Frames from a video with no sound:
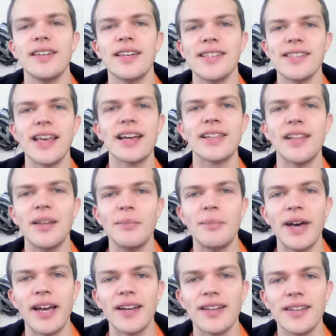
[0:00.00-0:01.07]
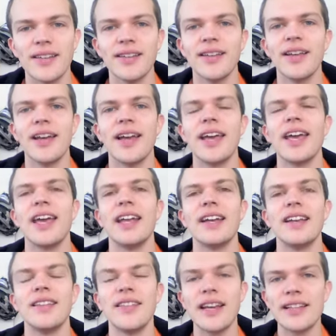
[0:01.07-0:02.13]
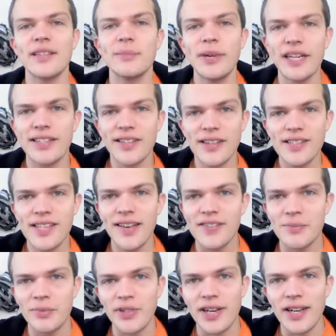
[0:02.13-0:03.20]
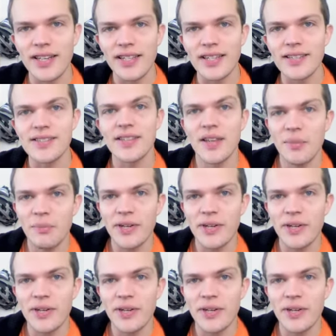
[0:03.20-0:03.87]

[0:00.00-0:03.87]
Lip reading: Is that Glenn Beck. And that Glenn Beck does have some good ideas,